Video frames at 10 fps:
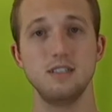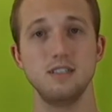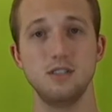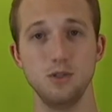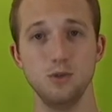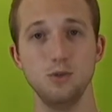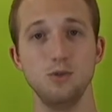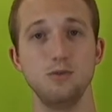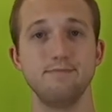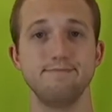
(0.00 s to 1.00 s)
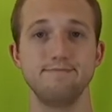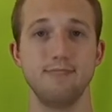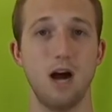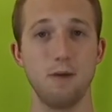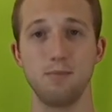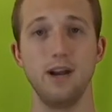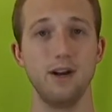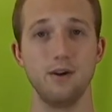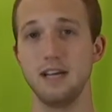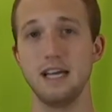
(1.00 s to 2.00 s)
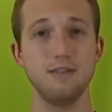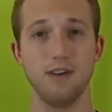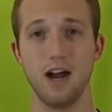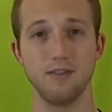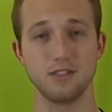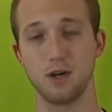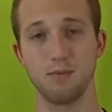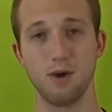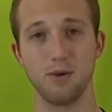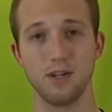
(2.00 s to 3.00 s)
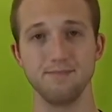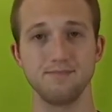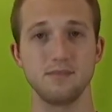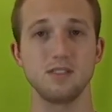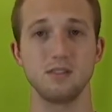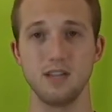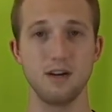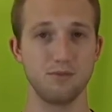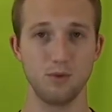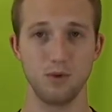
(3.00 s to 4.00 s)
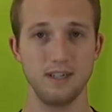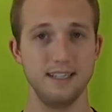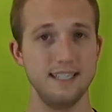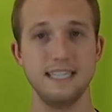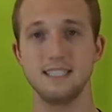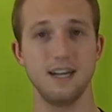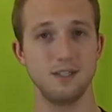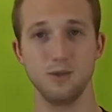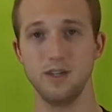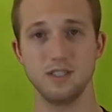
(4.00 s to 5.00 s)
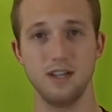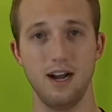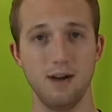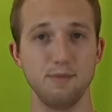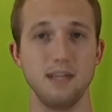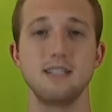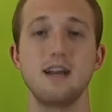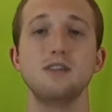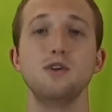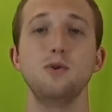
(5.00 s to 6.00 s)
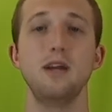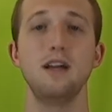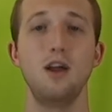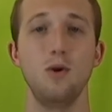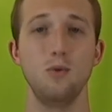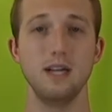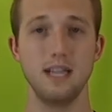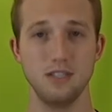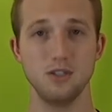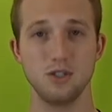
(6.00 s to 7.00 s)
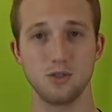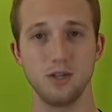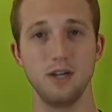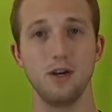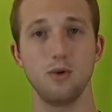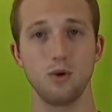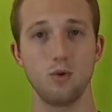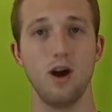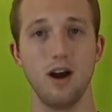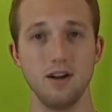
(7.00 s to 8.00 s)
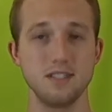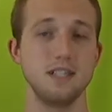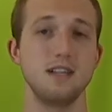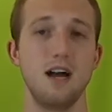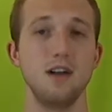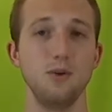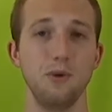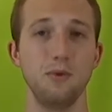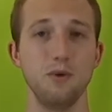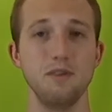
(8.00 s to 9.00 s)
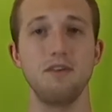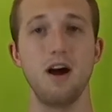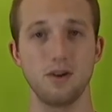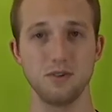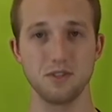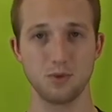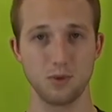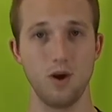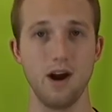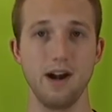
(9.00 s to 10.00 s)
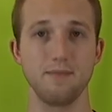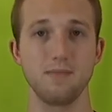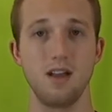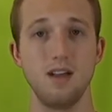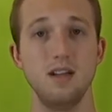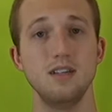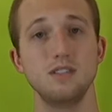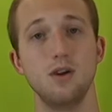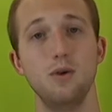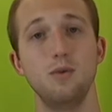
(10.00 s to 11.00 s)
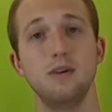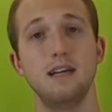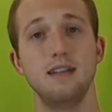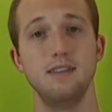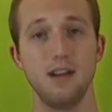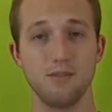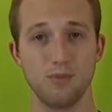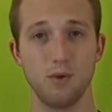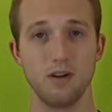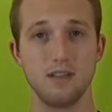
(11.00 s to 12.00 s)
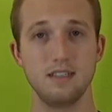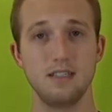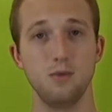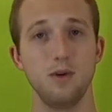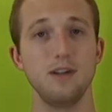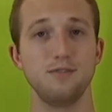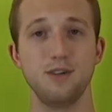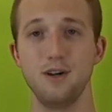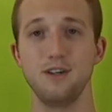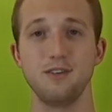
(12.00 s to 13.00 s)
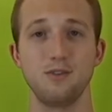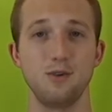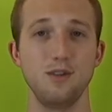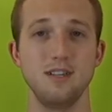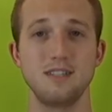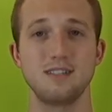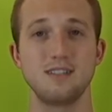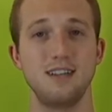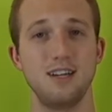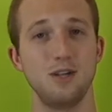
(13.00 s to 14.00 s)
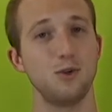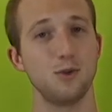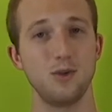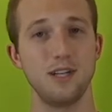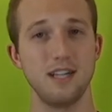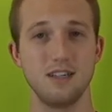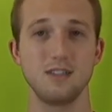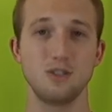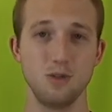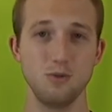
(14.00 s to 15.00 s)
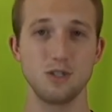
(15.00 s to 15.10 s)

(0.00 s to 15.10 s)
to operate on any valves that are broken. So therefore, he's not doing his job. He's not doing what industry requires. He's not doing what Wacker is requiring. So therefore, we have learned through this grueling 4